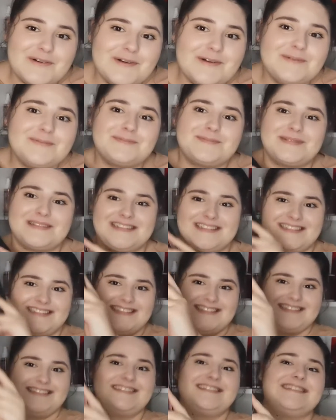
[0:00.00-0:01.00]

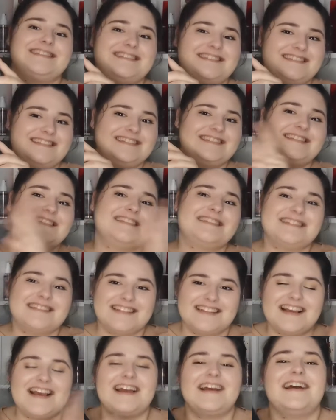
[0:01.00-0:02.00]
Oops.
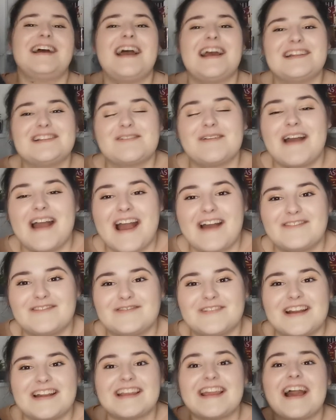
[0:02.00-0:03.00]
Hence why I
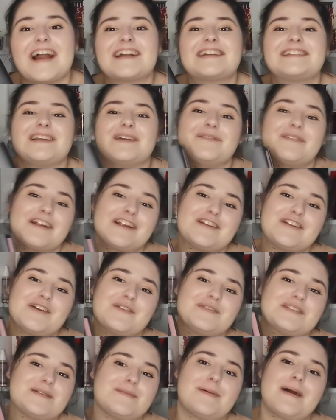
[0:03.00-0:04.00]
haven't read it yet, because I'm very
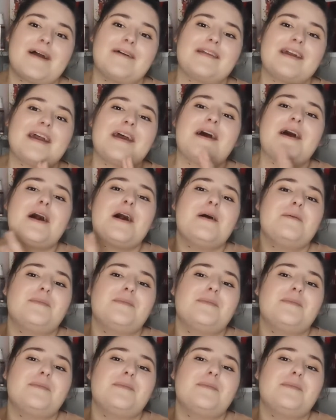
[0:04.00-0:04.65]
nervous about it.